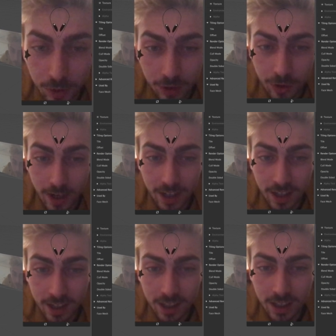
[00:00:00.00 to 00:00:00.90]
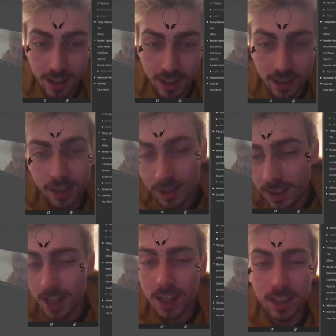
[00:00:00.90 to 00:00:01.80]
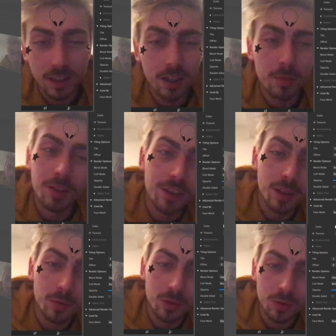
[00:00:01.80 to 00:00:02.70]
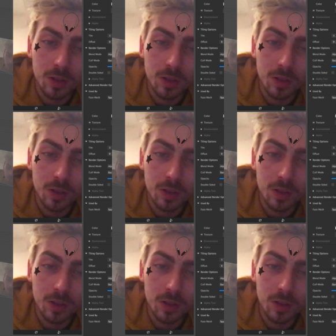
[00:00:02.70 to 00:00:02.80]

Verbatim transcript: track, that is going to be available as well.